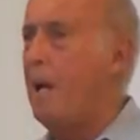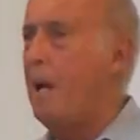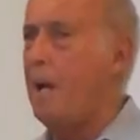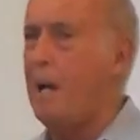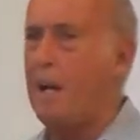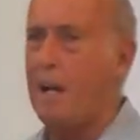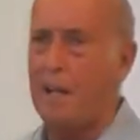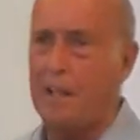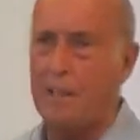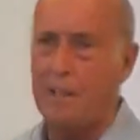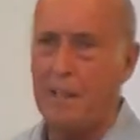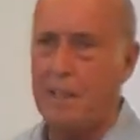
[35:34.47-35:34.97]

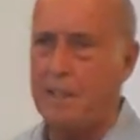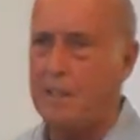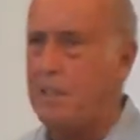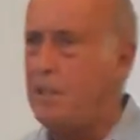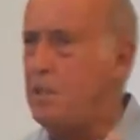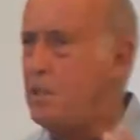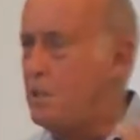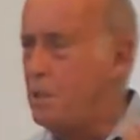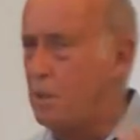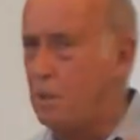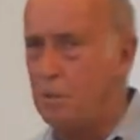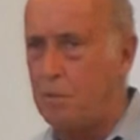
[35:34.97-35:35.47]
and I
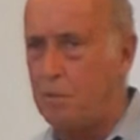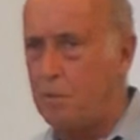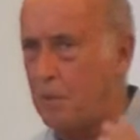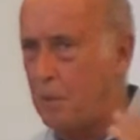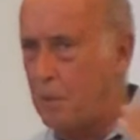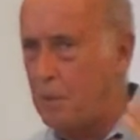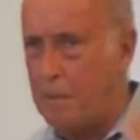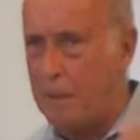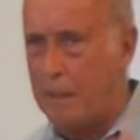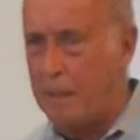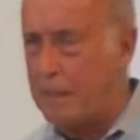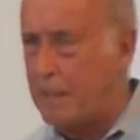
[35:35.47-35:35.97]
need you
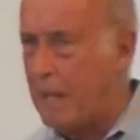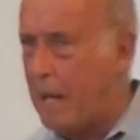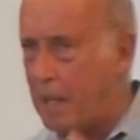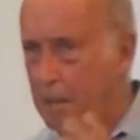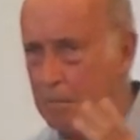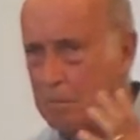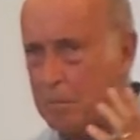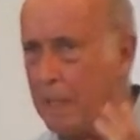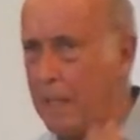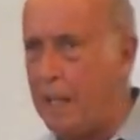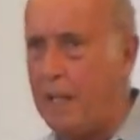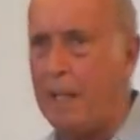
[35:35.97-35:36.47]
for my
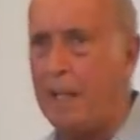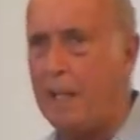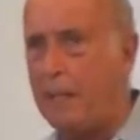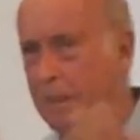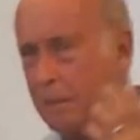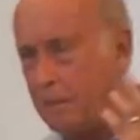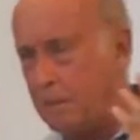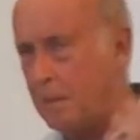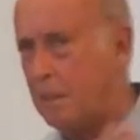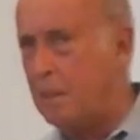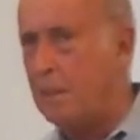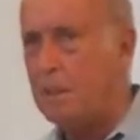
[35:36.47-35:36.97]
dogma,
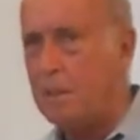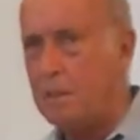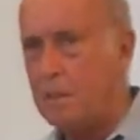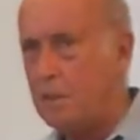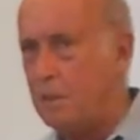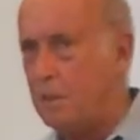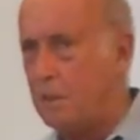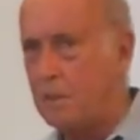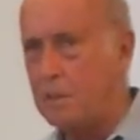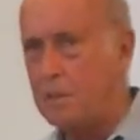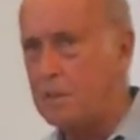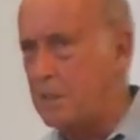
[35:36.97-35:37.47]
and
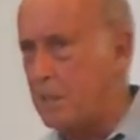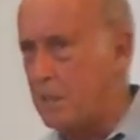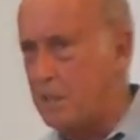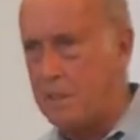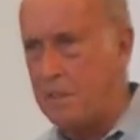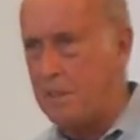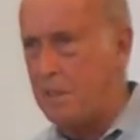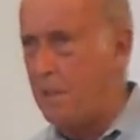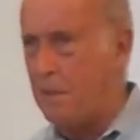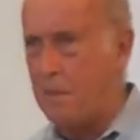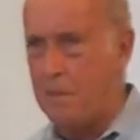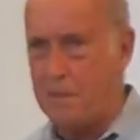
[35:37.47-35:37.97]
Jung says,
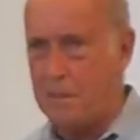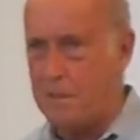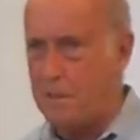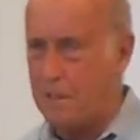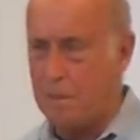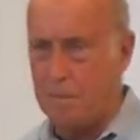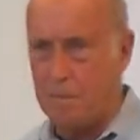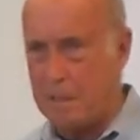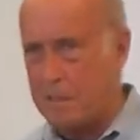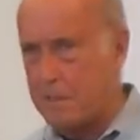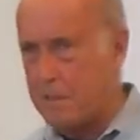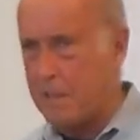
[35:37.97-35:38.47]
no,
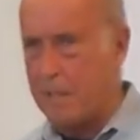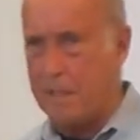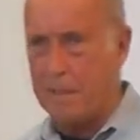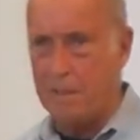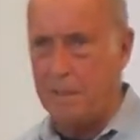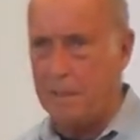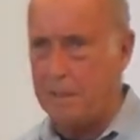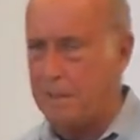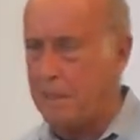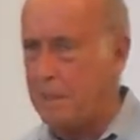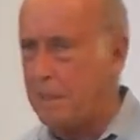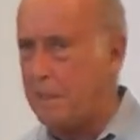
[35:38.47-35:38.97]
I'm not
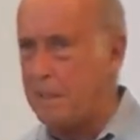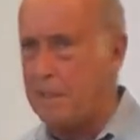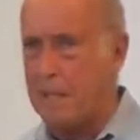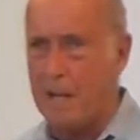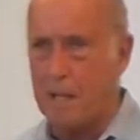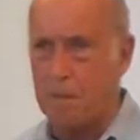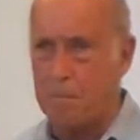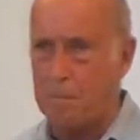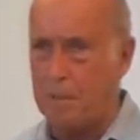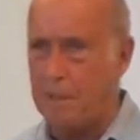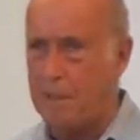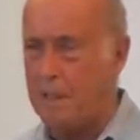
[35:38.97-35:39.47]
signing on to any
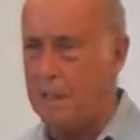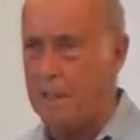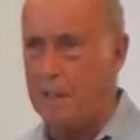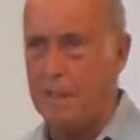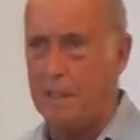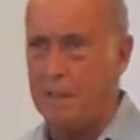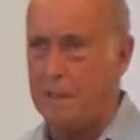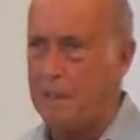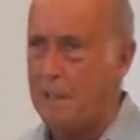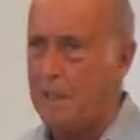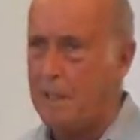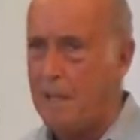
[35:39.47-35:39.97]
dogma,
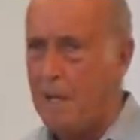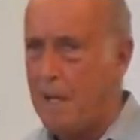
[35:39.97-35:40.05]
and